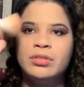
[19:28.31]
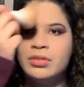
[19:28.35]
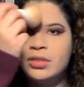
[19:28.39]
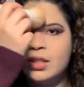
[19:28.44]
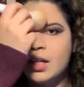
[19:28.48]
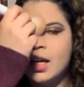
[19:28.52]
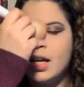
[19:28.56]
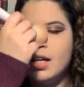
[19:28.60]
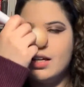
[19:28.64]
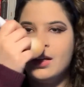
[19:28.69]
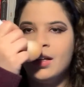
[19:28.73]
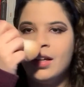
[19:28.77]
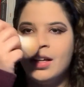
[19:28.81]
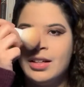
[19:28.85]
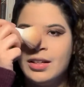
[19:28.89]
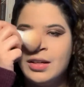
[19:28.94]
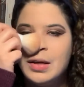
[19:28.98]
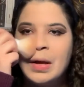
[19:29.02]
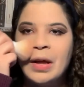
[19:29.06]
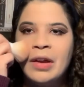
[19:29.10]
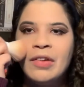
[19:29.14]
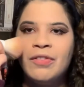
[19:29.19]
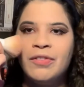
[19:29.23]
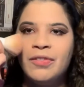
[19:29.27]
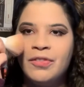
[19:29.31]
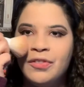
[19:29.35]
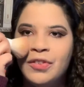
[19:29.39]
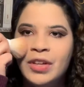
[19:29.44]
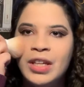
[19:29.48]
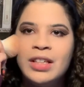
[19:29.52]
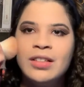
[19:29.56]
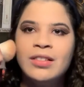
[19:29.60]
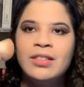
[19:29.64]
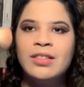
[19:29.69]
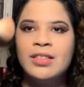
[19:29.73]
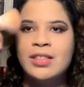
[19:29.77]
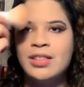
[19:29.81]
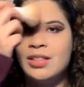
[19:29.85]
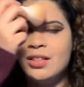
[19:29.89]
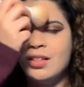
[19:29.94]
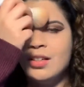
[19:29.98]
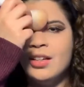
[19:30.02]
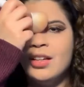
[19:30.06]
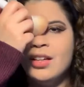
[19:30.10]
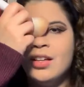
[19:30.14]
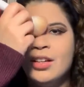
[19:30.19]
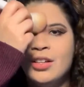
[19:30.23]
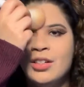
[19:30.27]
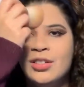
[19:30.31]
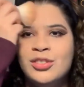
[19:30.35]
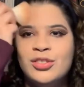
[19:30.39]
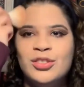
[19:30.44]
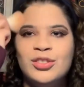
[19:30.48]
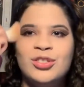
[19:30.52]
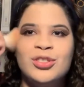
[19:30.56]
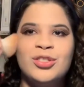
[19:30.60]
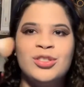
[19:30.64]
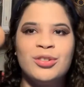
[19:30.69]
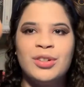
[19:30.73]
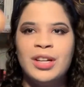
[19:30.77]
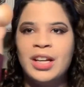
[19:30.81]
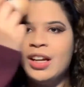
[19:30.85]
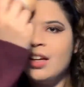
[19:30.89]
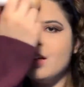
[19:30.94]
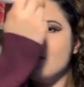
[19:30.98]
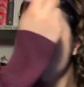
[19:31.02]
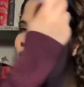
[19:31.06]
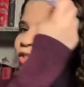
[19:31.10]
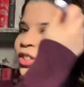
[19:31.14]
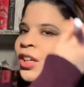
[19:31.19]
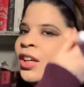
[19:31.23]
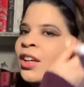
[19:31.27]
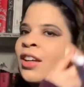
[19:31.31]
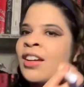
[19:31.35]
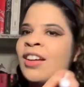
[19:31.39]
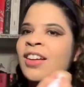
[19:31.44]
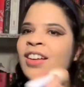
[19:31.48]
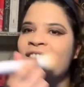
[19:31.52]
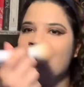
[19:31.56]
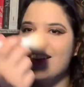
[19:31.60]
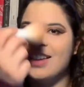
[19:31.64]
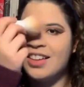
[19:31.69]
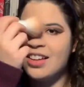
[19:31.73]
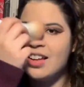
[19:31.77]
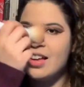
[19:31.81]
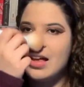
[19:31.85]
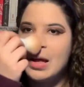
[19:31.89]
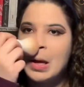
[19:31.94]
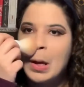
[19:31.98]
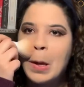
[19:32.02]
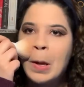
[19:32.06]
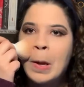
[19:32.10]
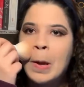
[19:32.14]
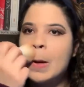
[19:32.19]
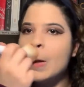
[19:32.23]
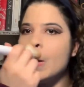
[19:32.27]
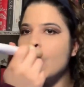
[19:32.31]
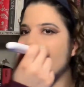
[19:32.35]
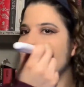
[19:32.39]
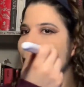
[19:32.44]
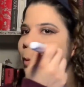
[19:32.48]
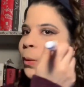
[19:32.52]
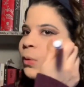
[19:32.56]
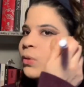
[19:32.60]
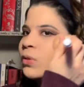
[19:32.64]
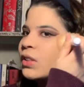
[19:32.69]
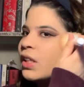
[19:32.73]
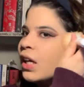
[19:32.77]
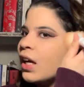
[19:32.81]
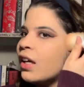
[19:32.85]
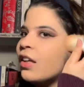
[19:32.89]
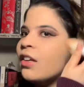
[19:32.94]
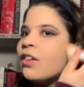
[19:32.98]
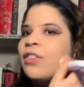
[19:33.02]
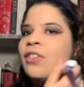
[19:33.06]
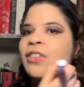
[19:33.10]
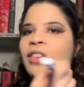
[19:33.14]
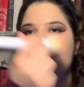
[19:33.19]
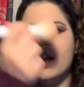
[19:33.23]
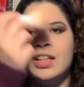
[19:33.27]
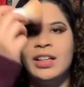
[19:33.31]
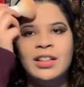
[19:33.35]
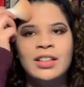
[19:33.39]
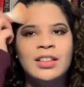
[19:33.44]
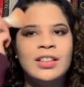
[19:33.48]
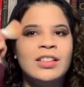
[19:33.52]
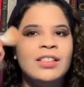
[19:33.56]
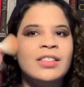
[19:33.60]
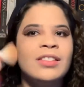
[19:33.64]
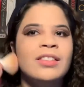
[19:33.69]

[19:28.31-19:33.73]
And it feels strange and almost kind of like